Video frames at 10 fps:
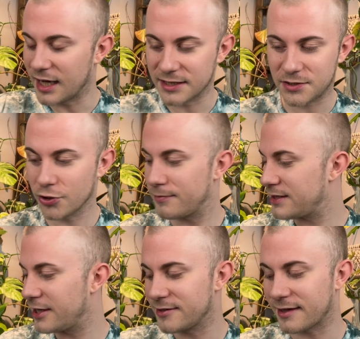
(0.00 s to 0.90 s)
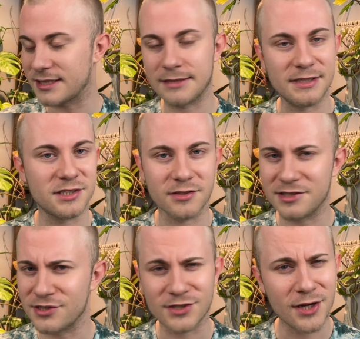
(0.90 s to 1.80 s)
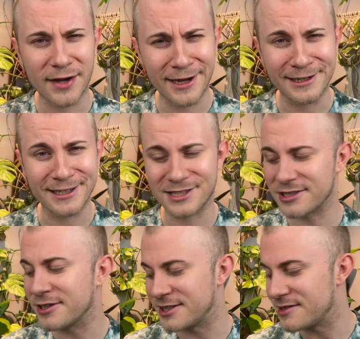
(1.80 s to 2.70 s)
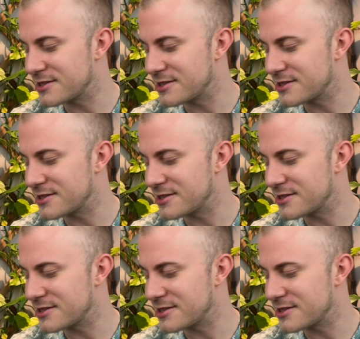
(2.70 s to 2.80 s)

assortment here next to me, so let's just go ahead and get started.